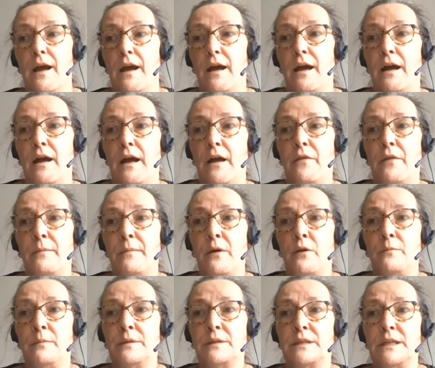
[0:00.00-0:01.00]
Uh, at the
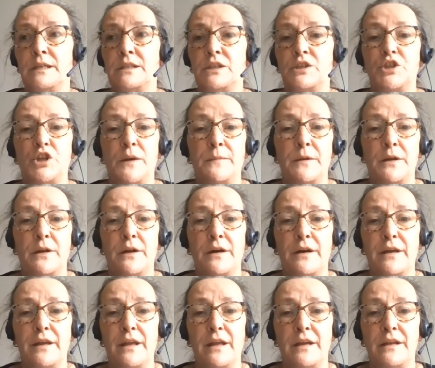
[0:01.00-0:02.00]
moment it's
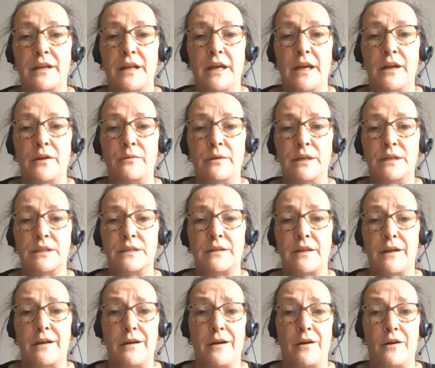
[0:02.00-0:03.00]
Gemini and Aries
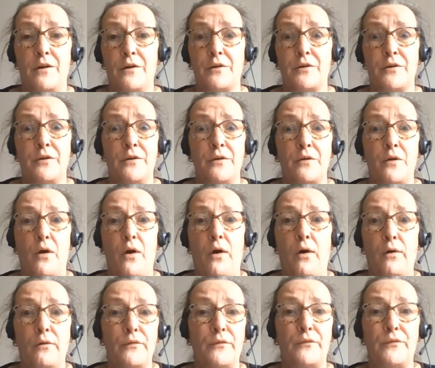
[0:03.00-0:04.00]
that are going
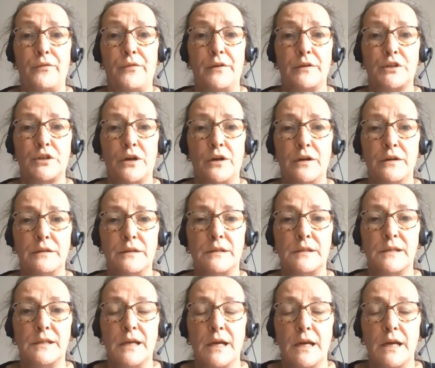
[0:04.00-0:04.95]
off the charts.